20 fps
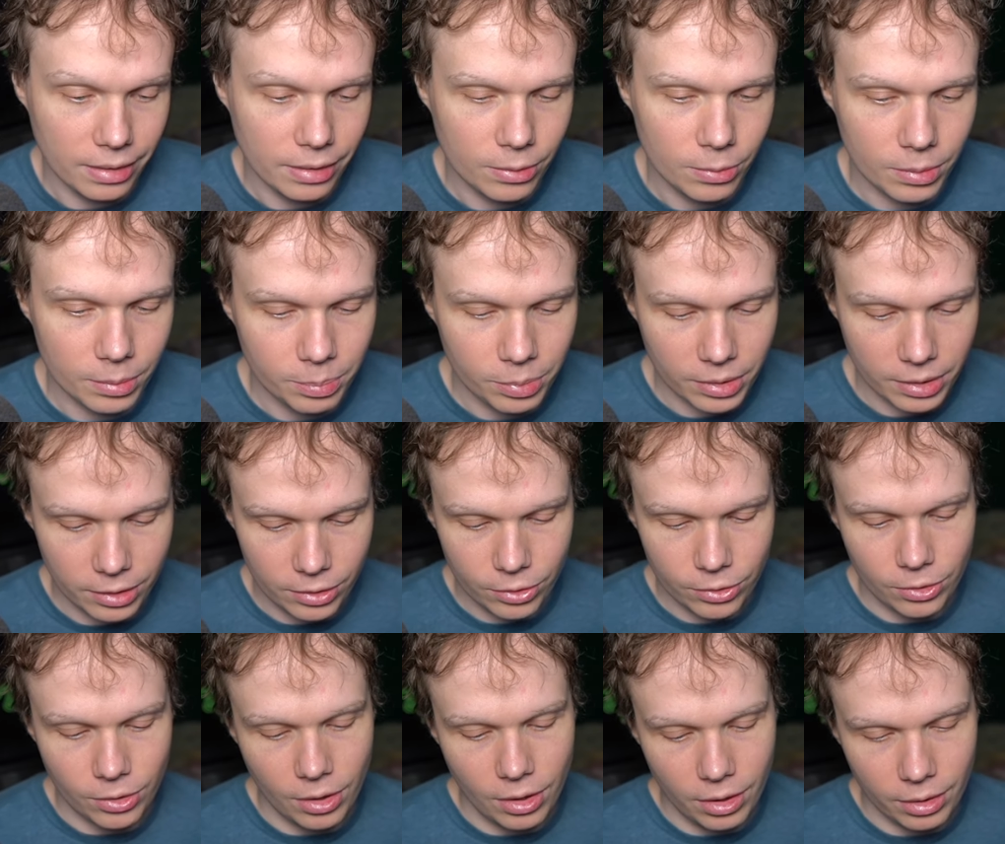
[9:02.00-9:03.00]
this was pretty
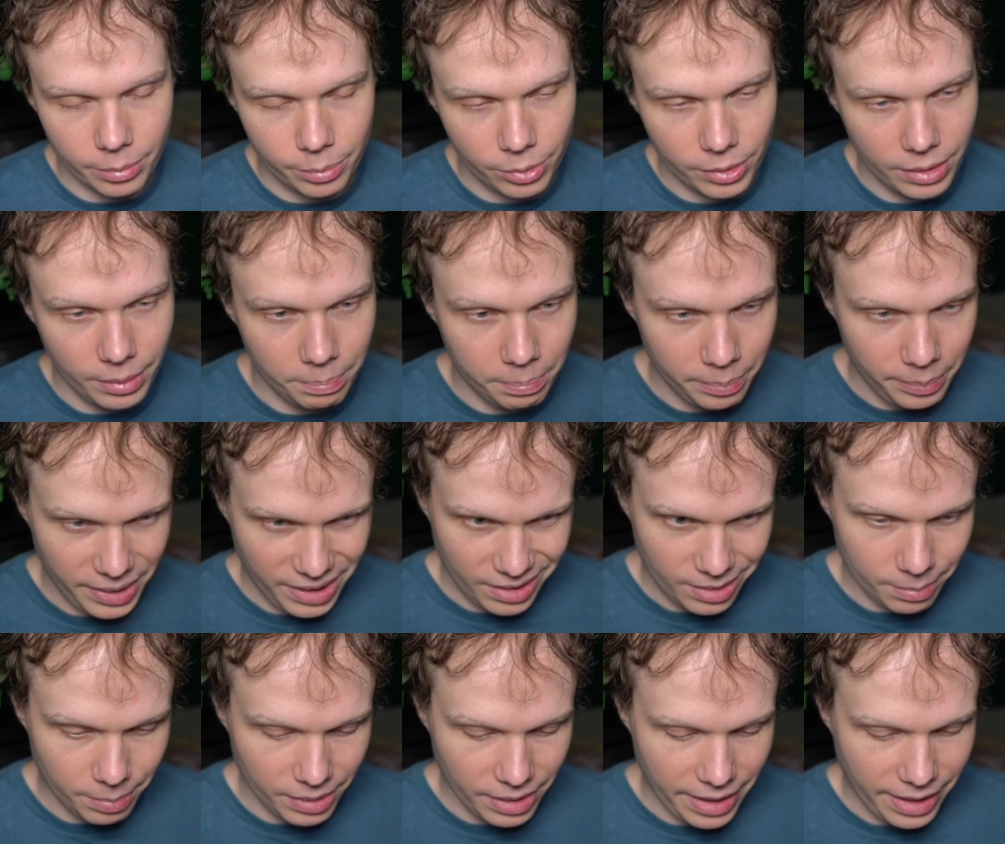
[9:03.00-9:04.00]
strong, pretty big
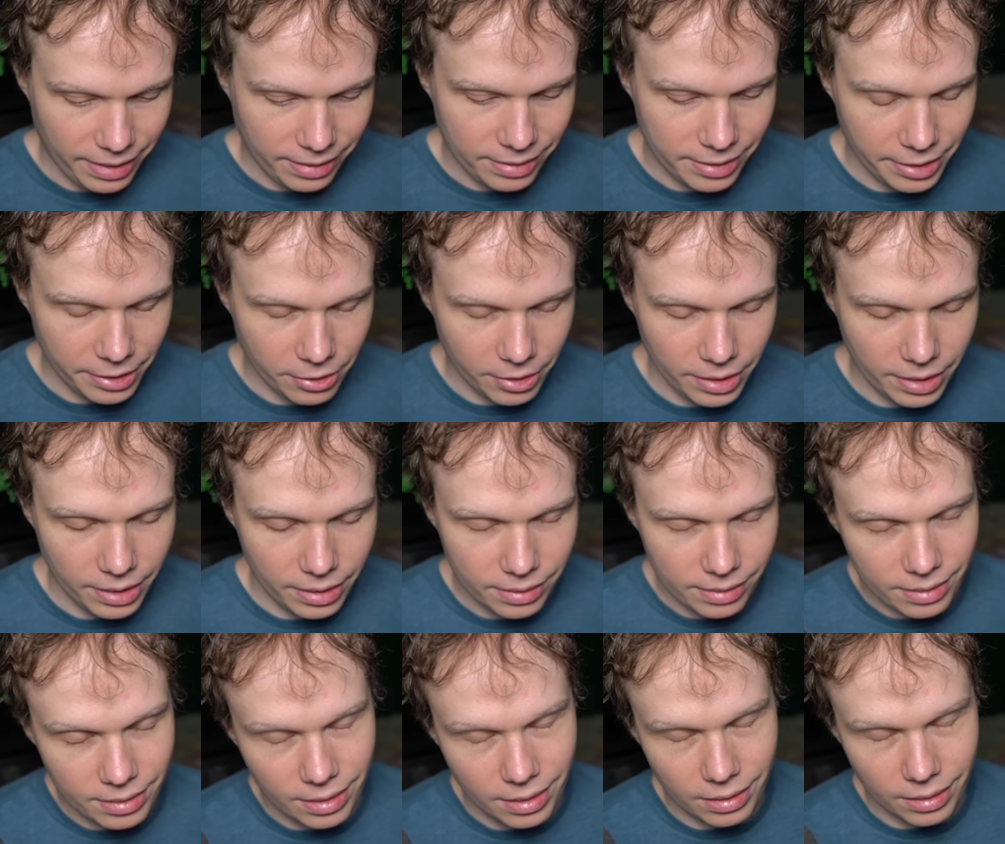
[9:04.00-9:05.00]
blast area.
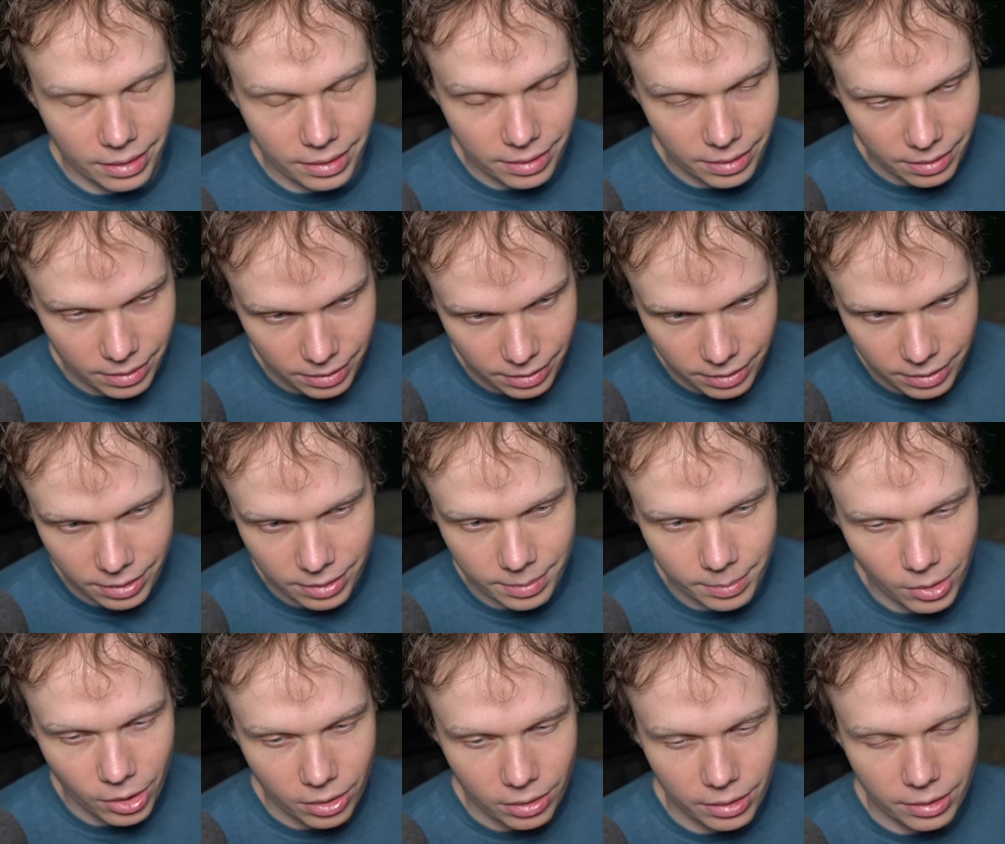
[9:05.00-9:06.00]
It's not like a, a
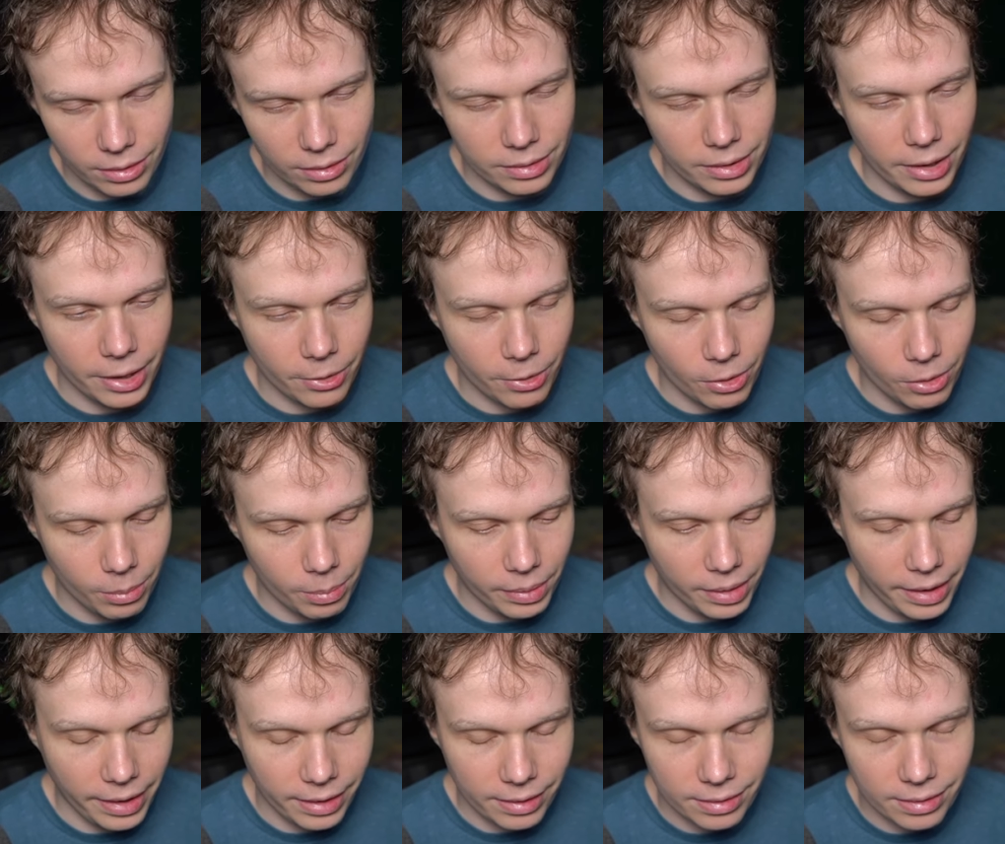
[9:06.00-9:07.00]
small little narrow
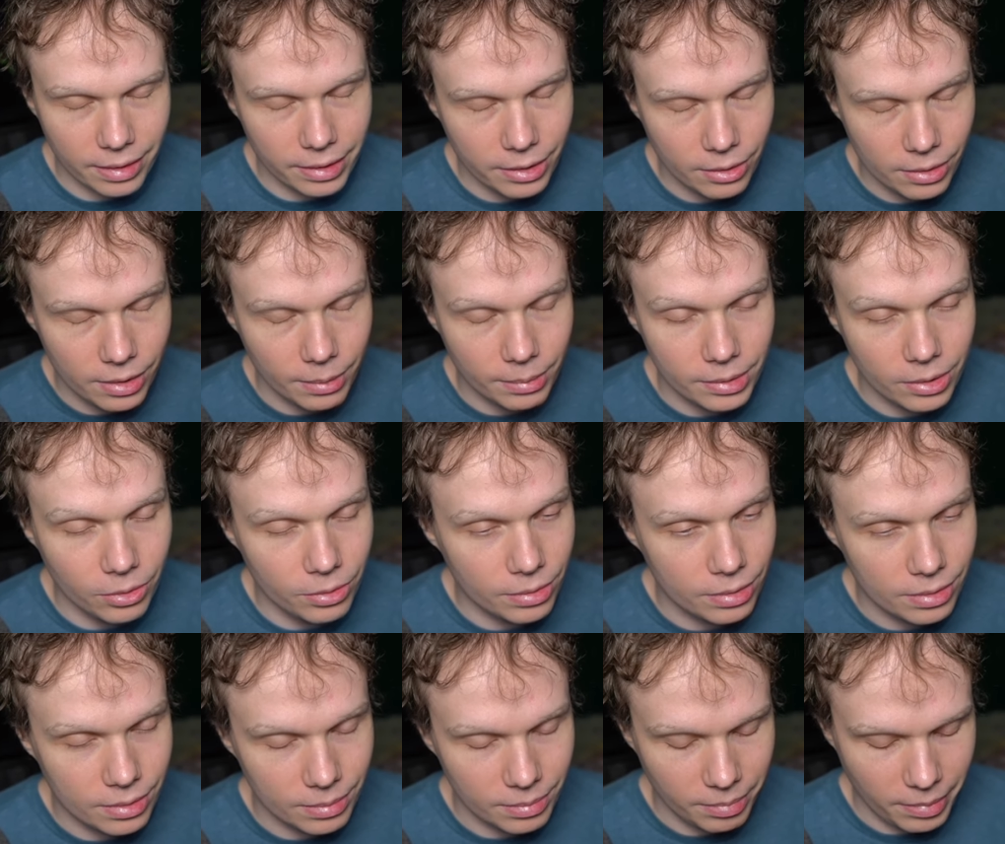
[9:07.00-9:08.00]
blast like you get with
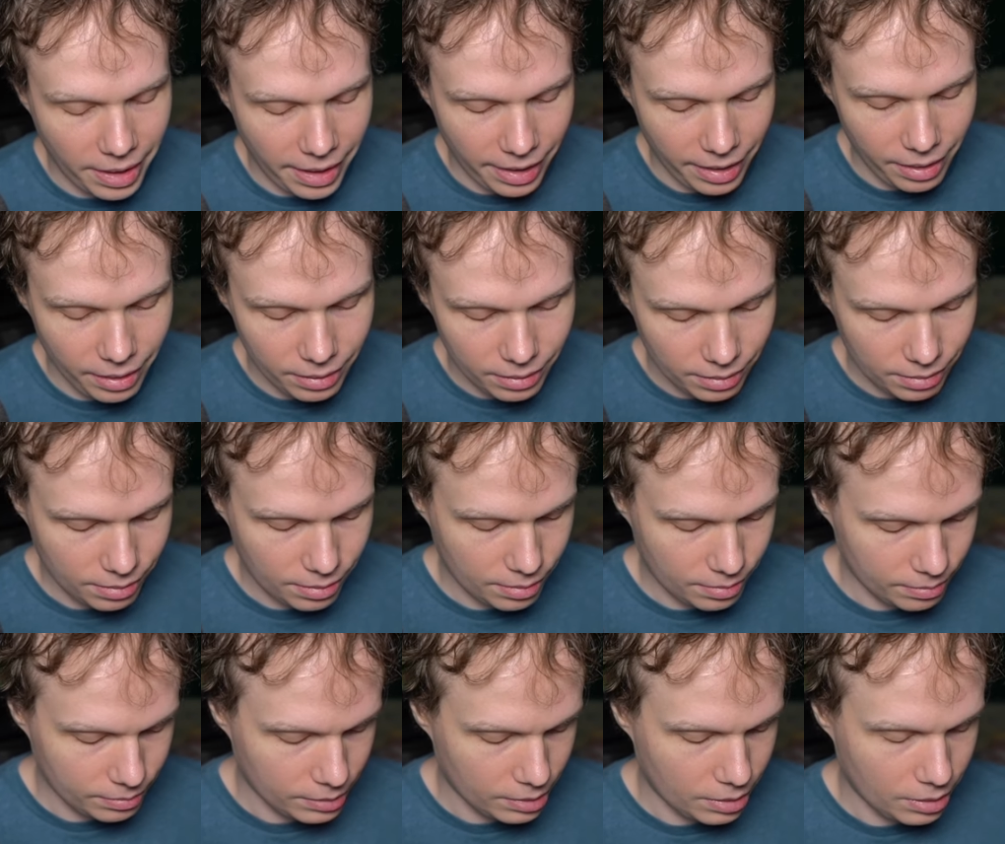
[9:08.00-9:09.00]
those cans,
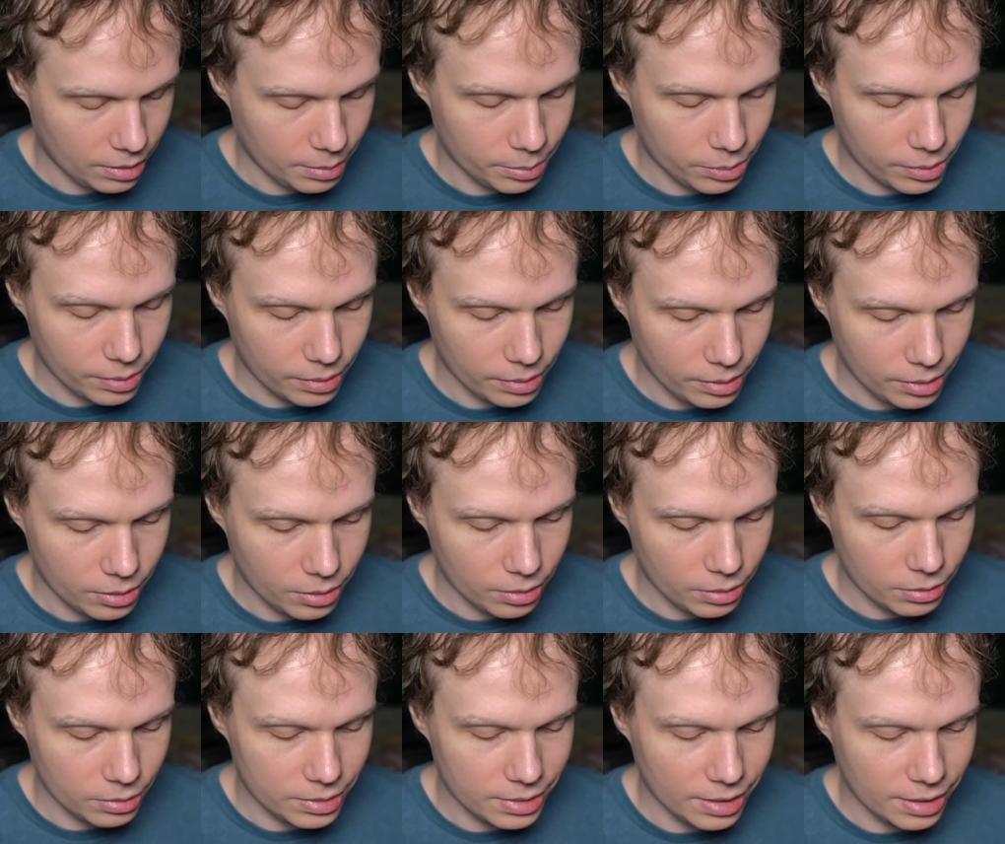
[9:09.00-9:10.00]
you know,
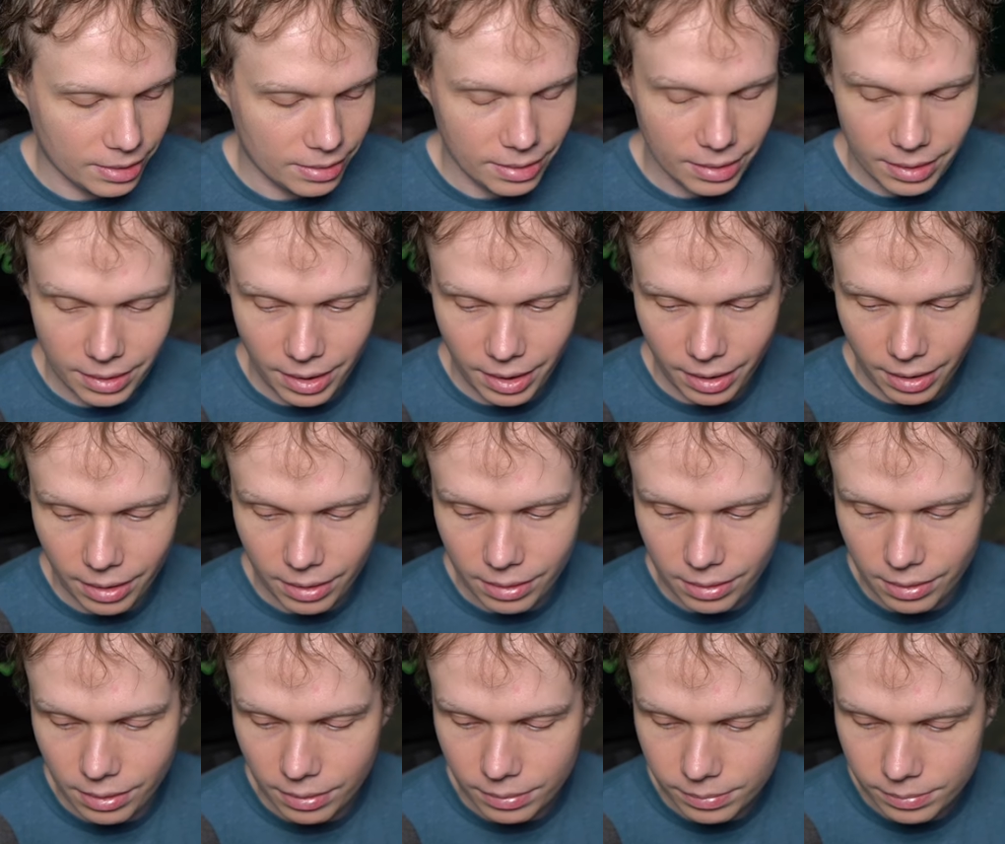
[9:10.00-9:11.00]
those dusting cans.